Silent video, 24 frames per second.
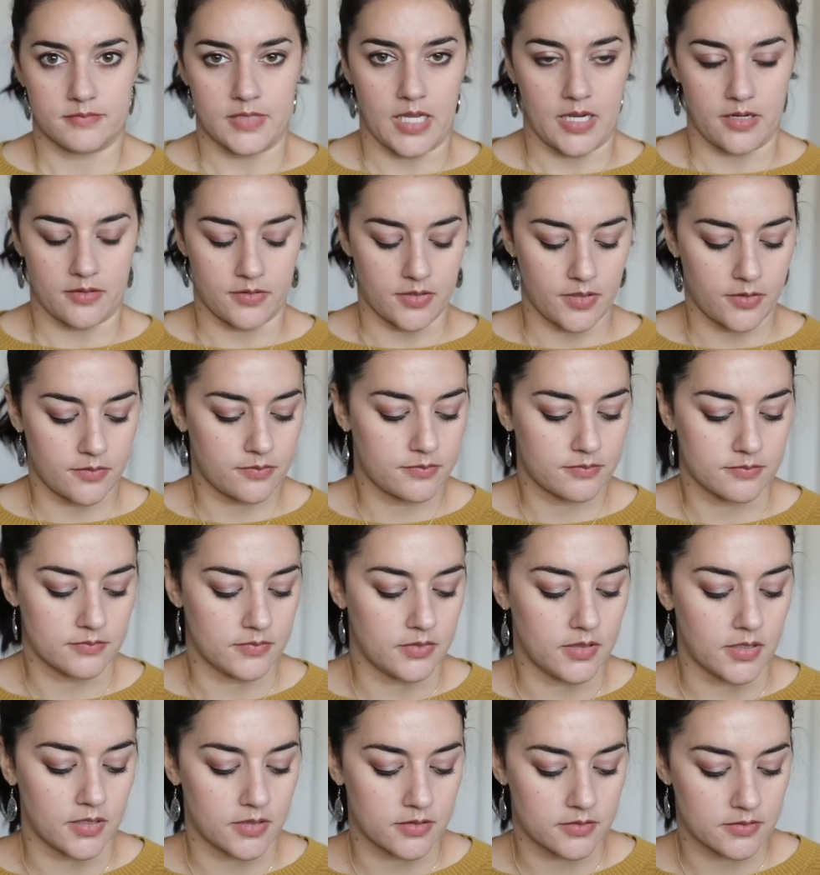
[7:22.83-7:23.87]
I don't know.
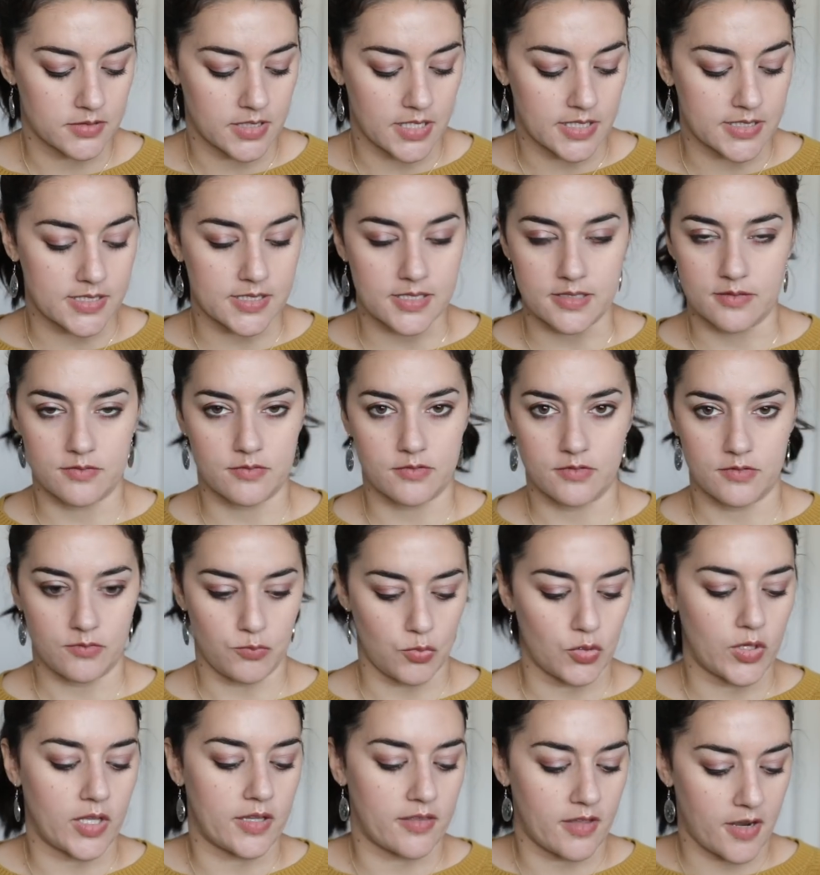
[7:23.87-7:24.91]
Well, It's
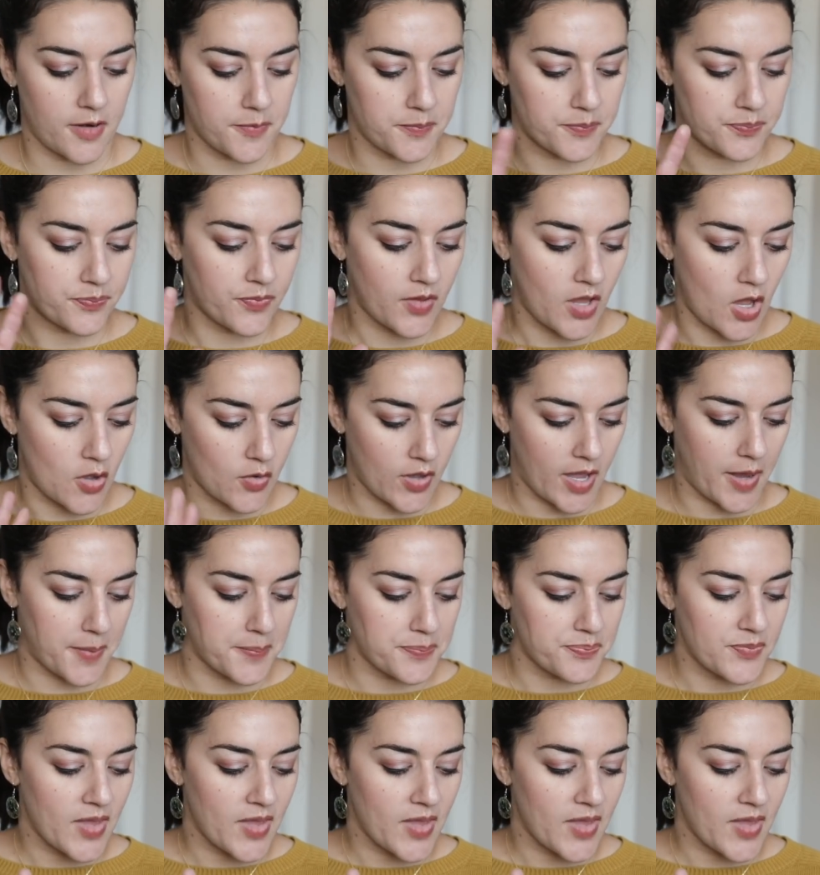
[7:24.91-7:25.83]
we'll get there. Okay.